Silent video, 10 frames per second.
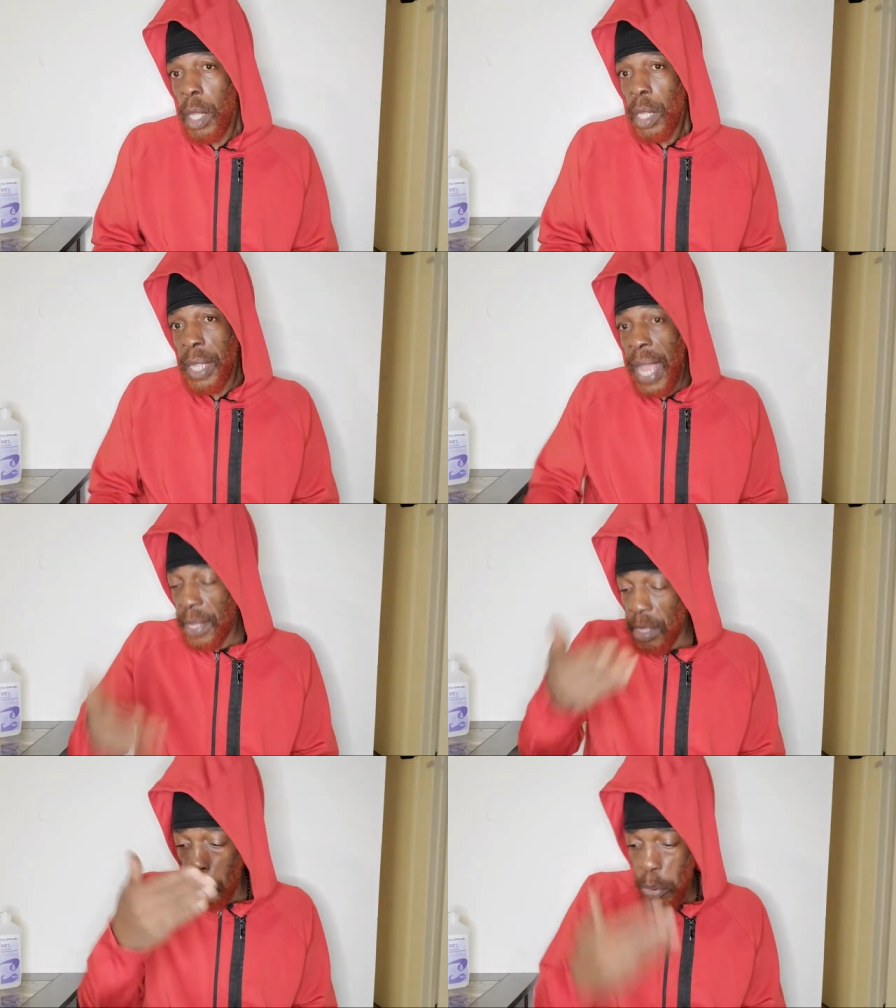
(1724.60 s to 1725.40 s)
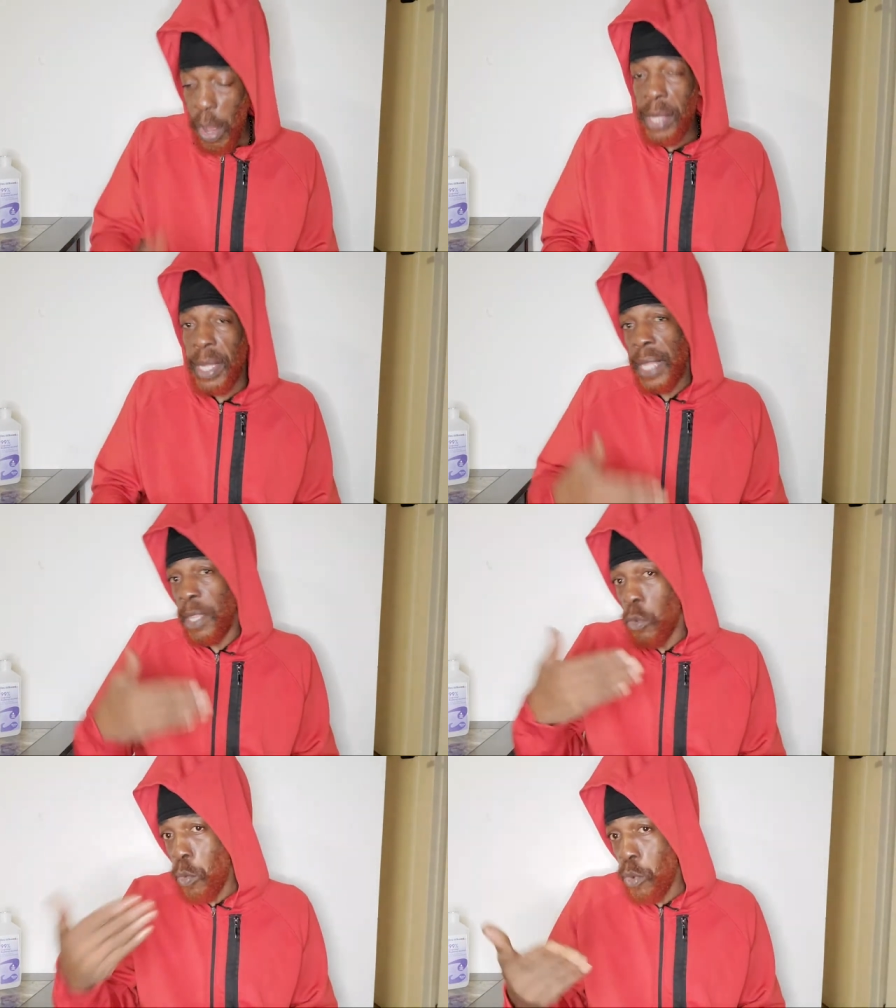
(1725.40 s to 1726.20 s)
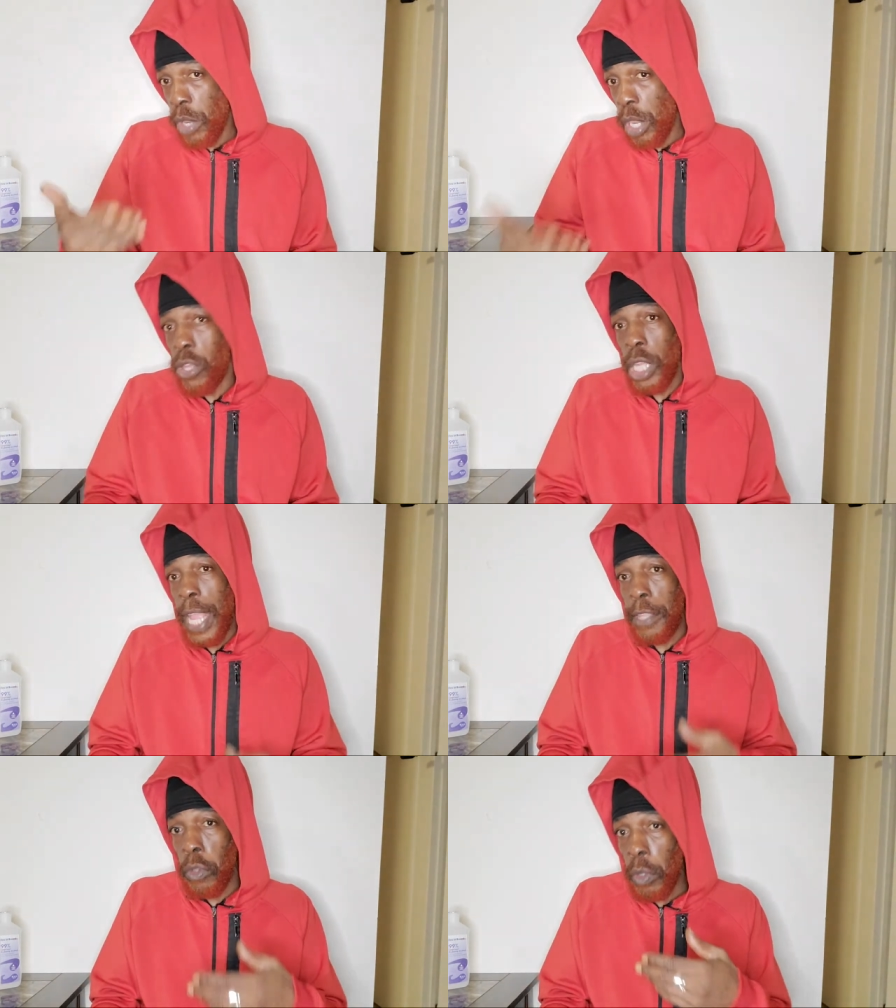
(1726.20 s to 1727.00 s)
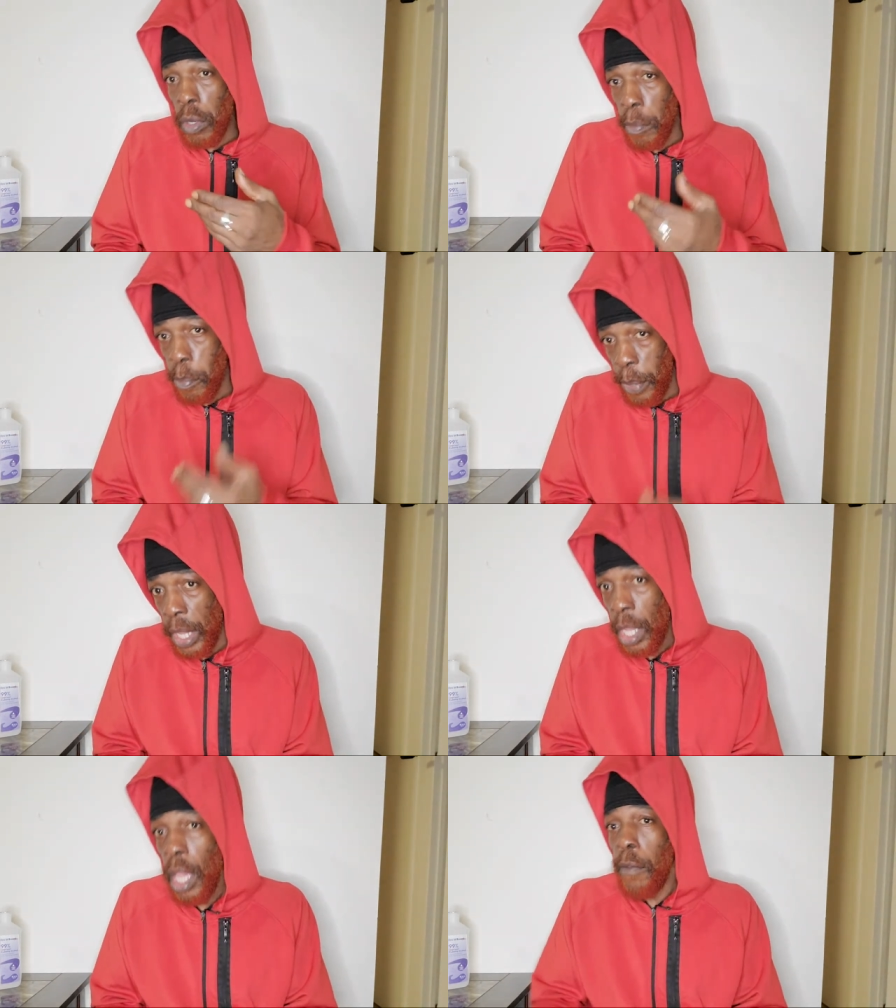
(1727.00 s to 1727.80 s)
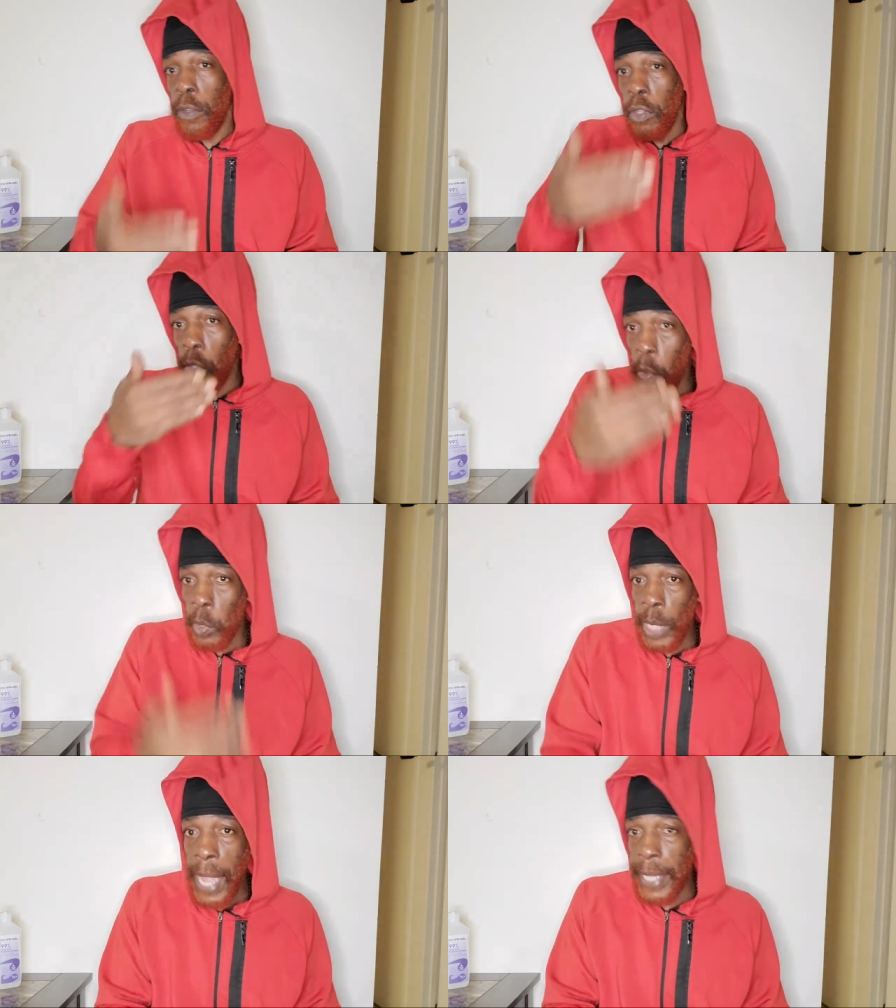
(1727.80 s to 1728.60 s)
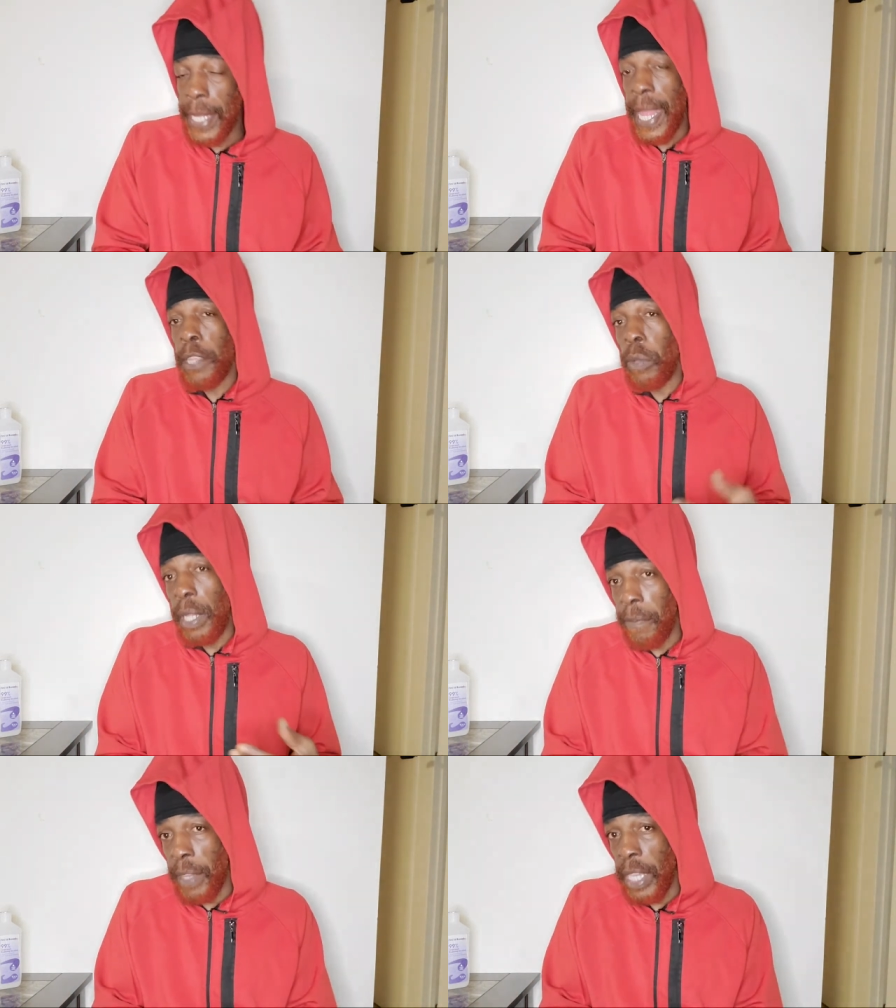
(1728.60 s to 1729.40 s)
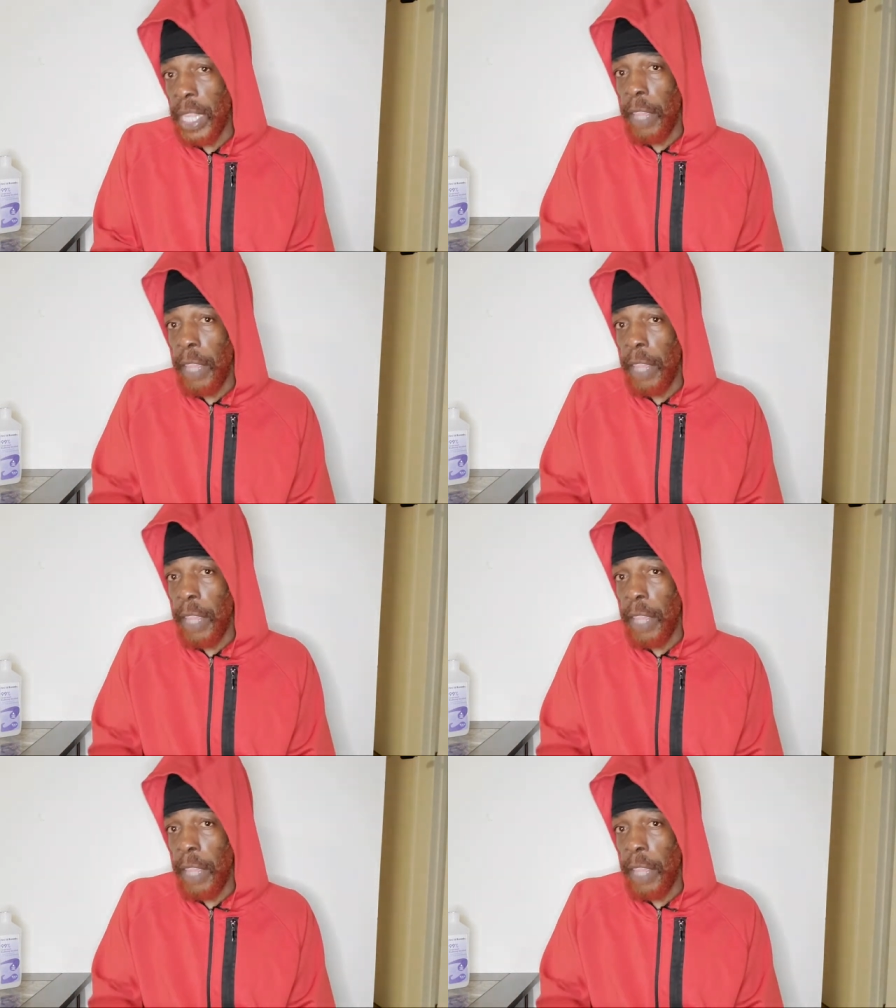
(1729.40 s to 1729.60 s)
That's the price, that's the repercussion that you're gonna pay for the society that you live in.